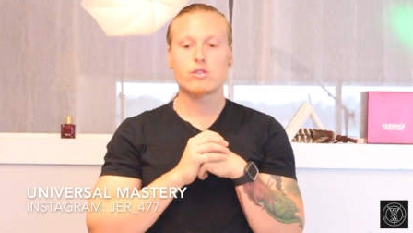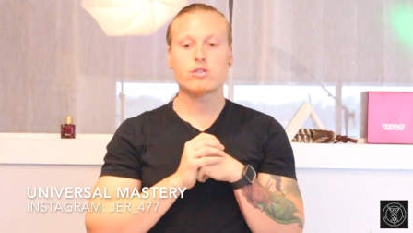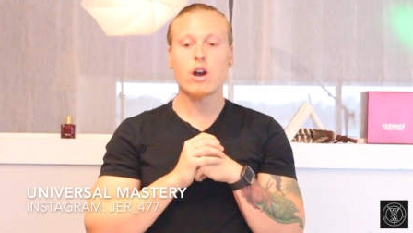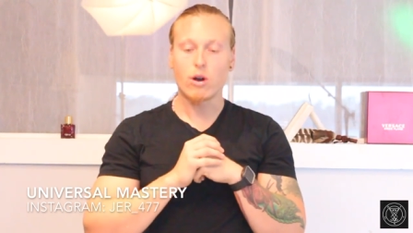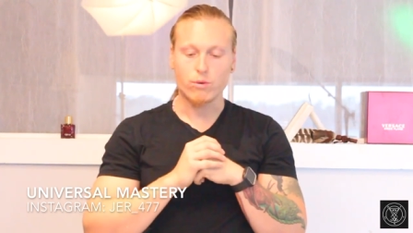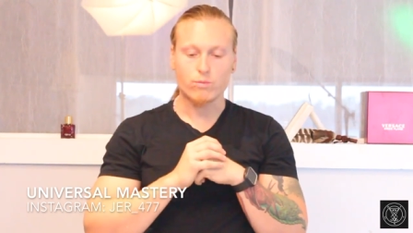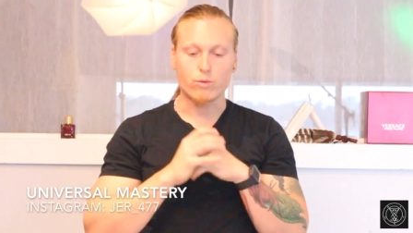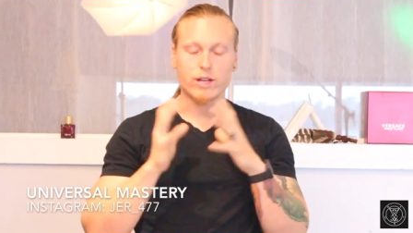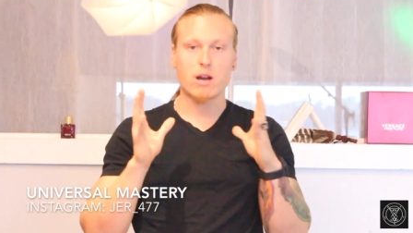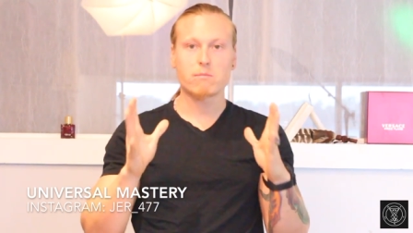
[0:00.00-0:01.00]
So
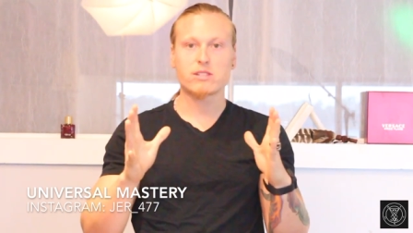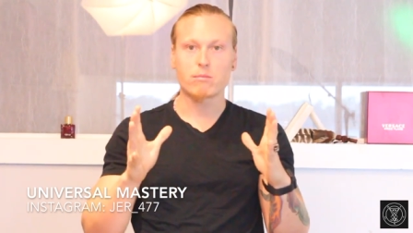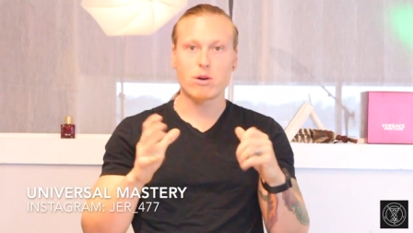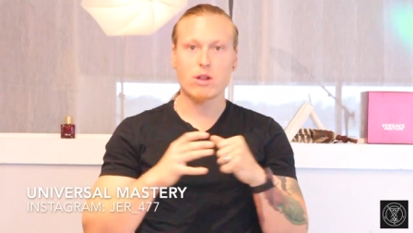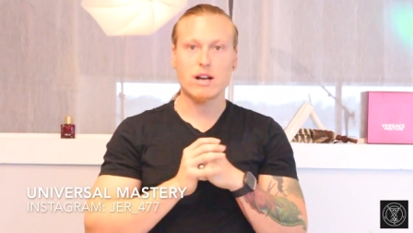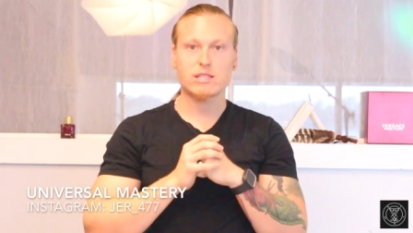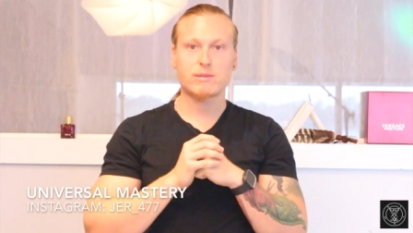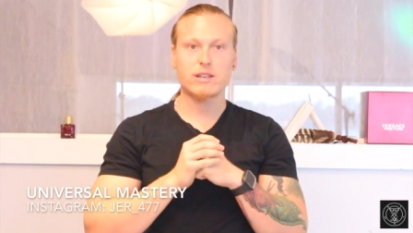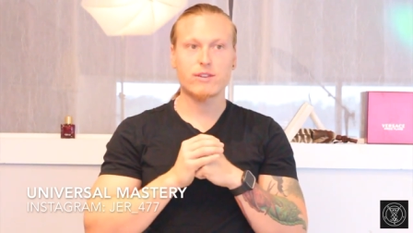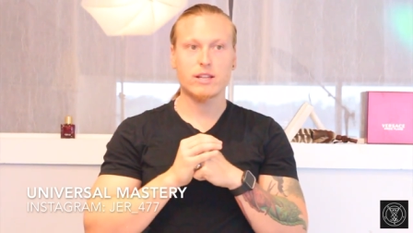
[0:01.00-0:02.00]
when it comes to Moloch
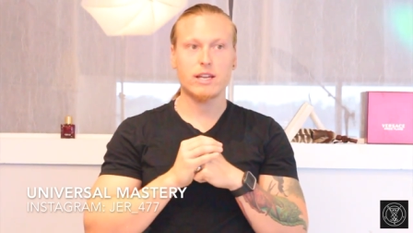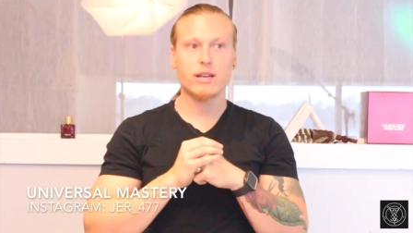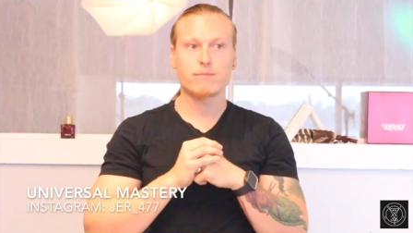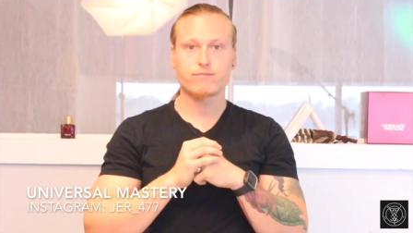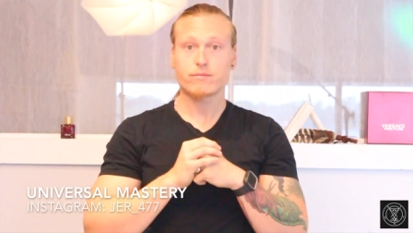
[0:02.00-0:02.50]
specifically,